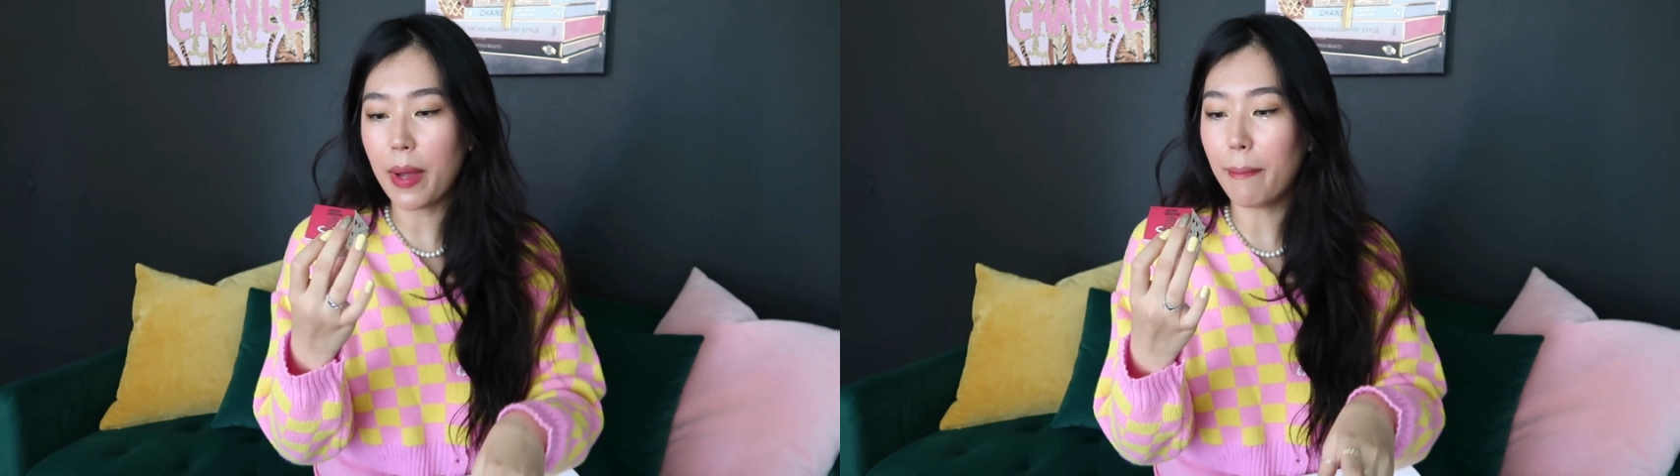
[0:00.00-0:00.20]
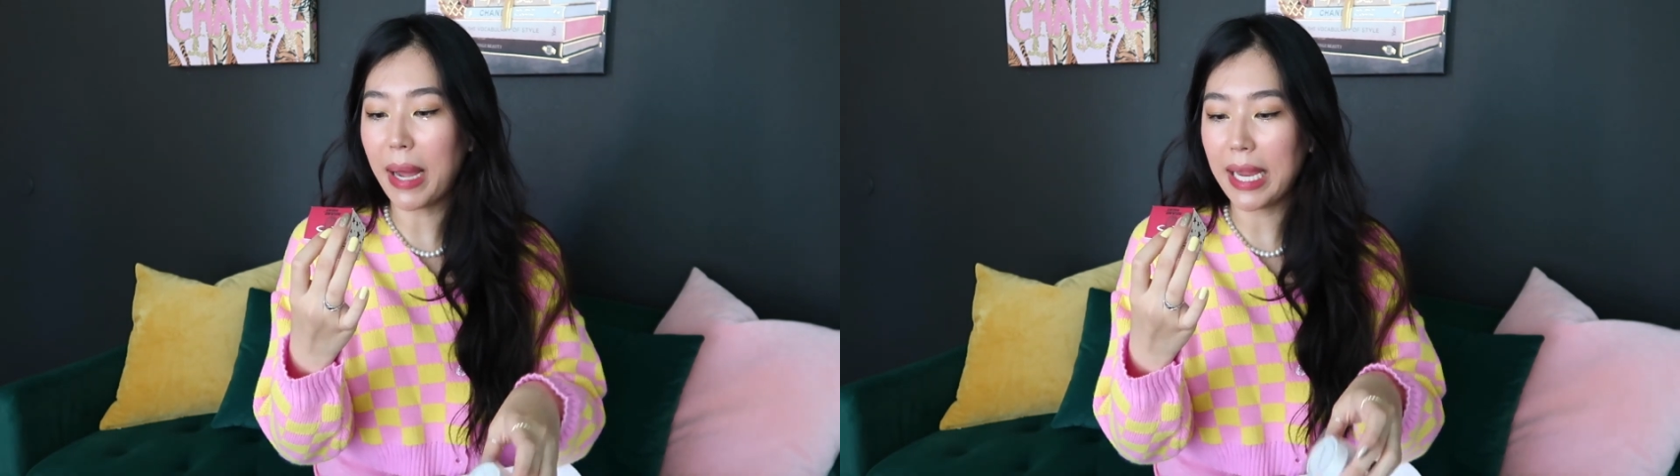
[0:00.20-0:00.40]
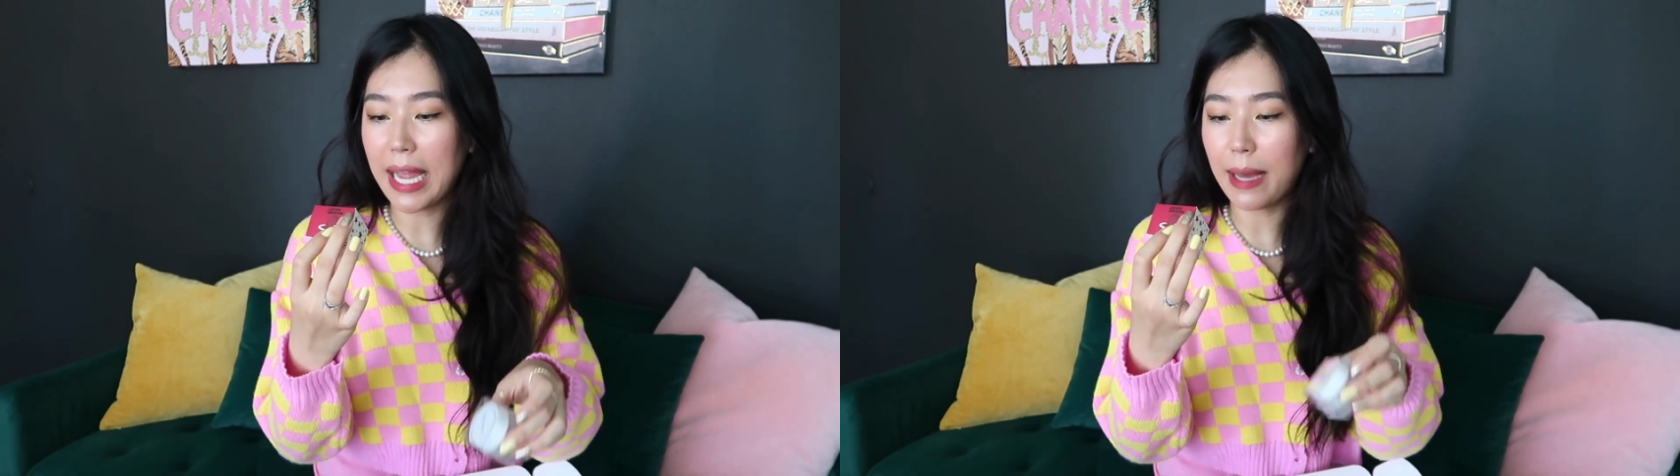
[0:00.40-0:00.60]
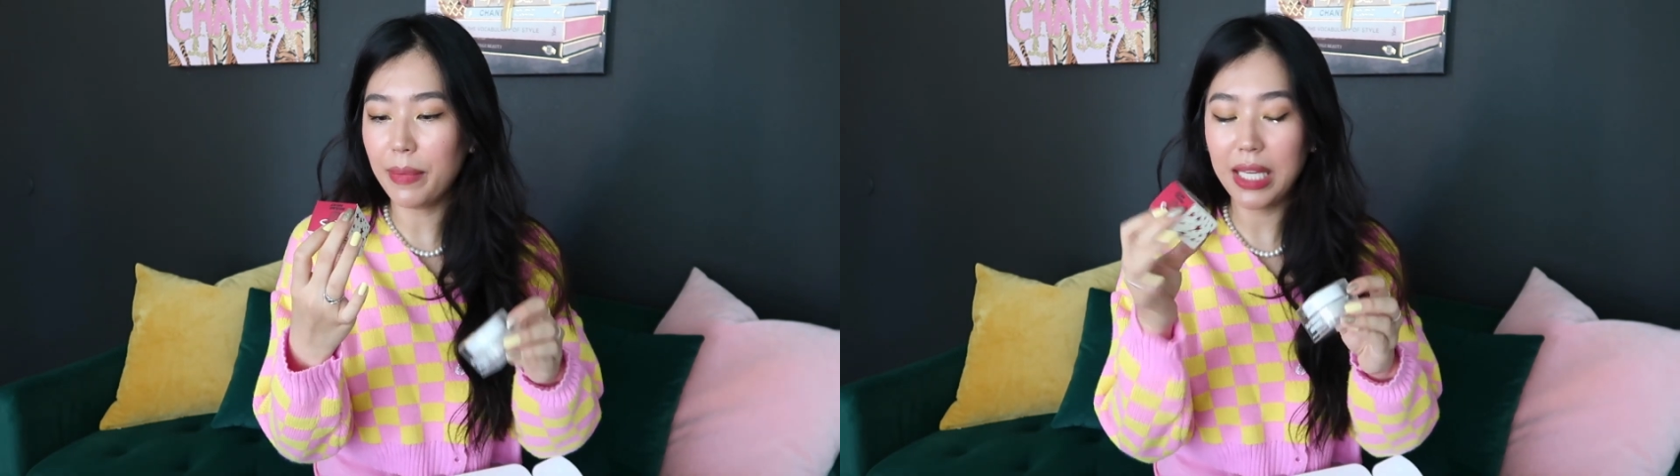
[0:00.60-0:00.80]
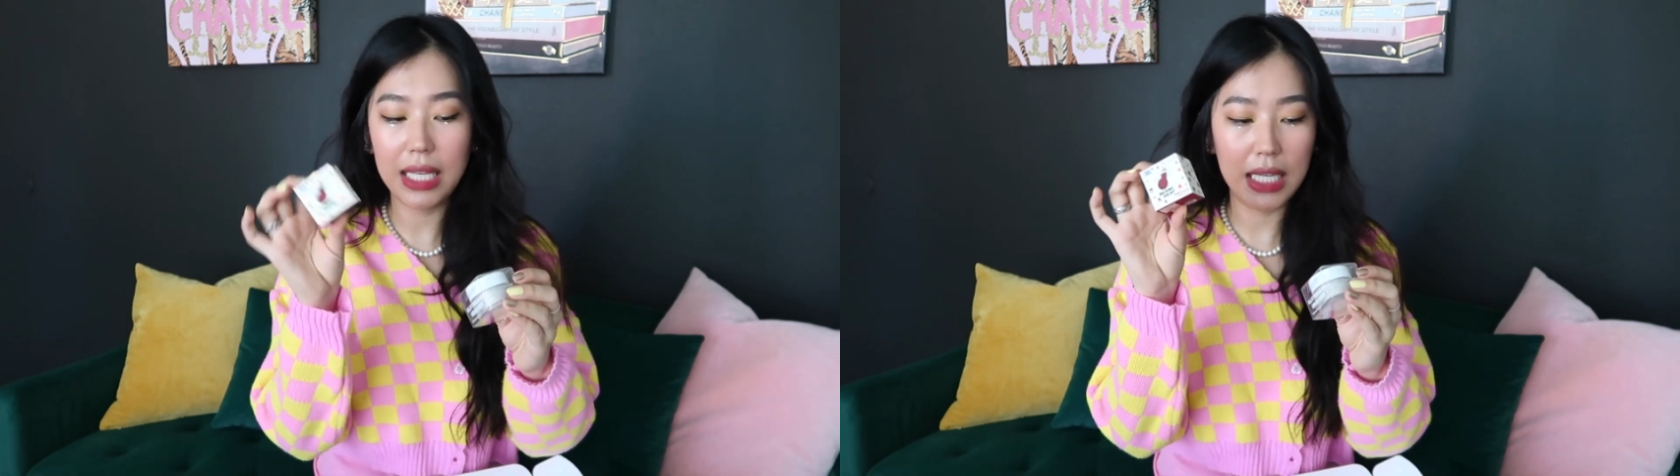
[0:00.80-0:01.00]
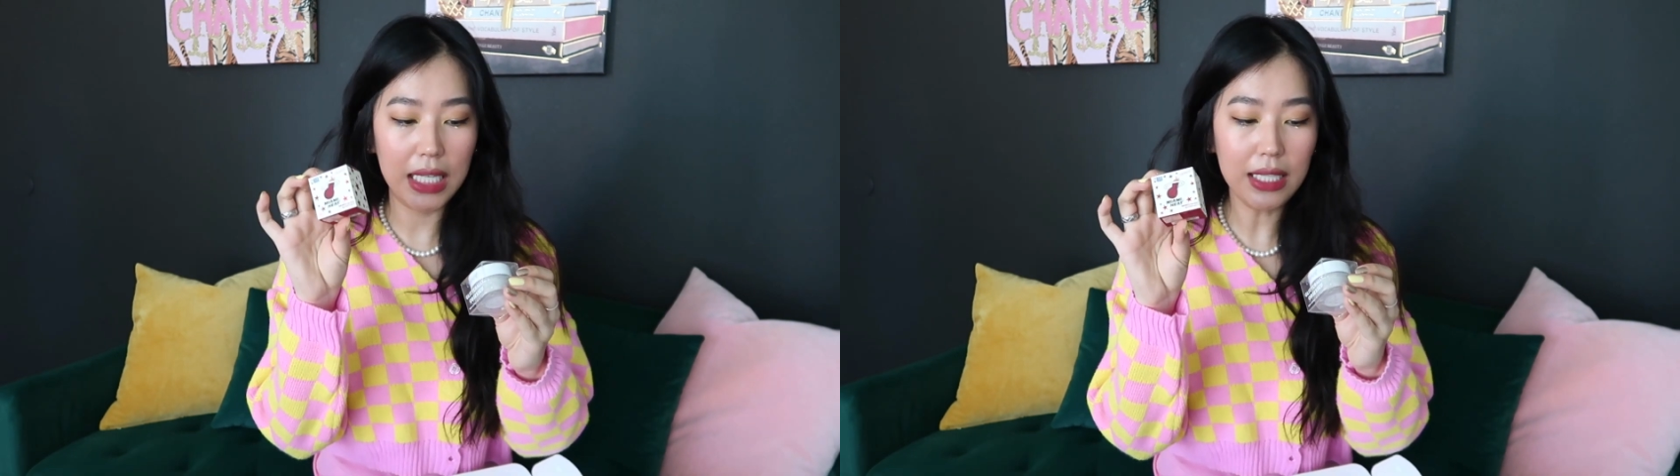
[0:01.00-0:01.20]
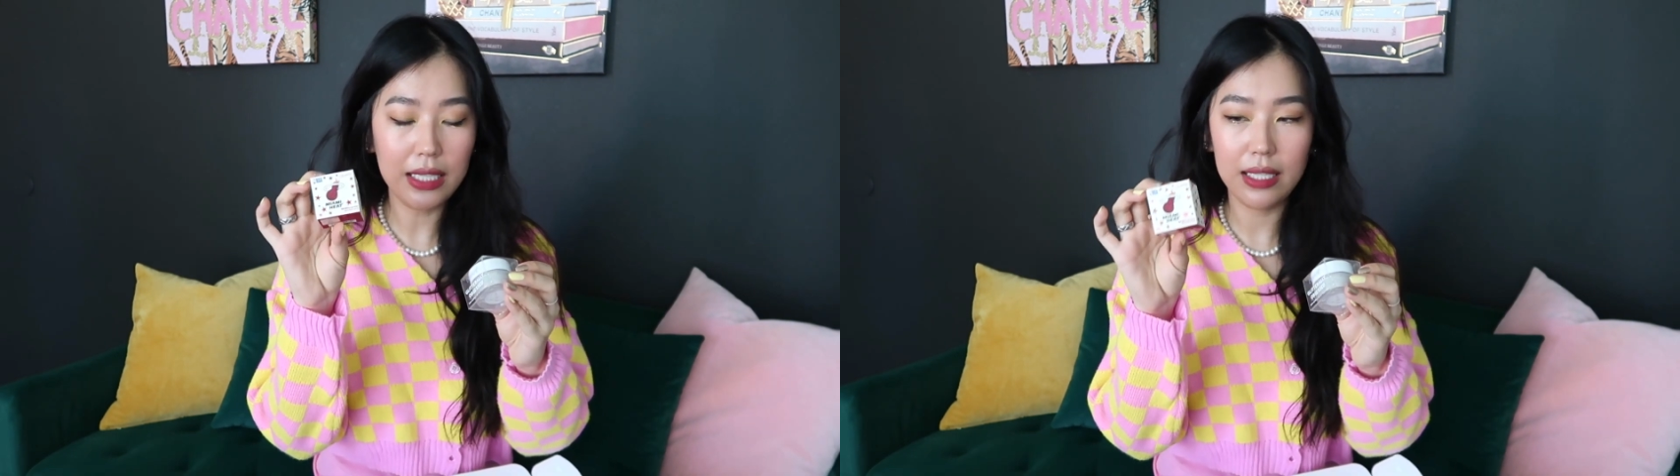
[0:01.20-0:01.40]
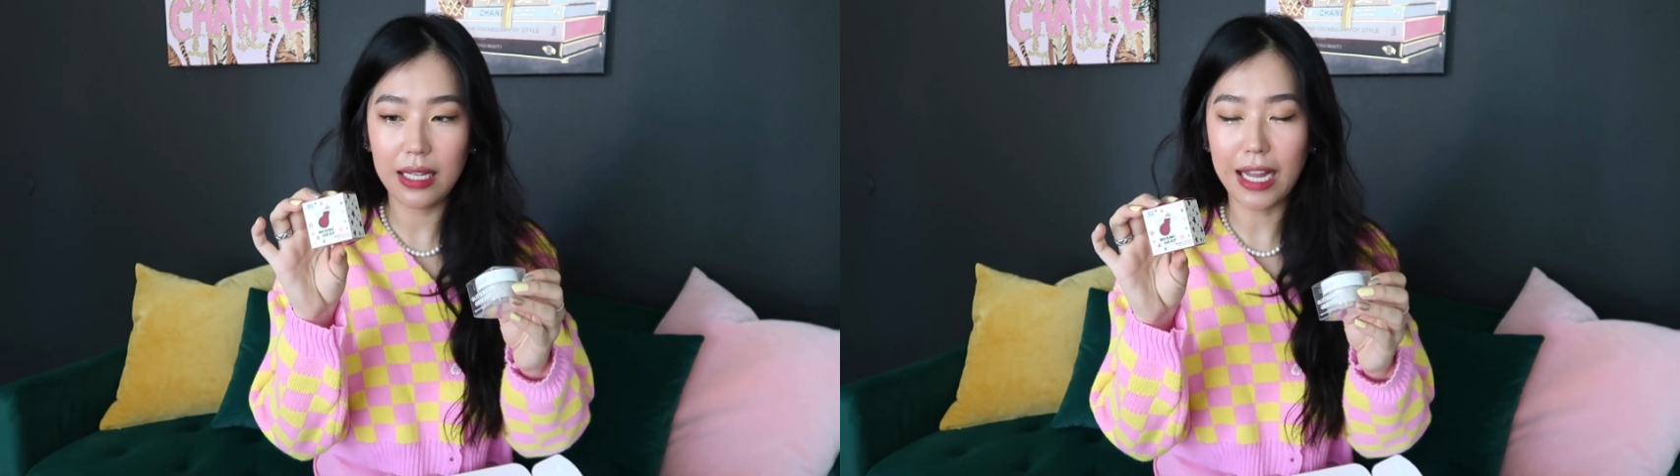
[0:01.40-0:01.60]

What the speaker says: Miami Heat.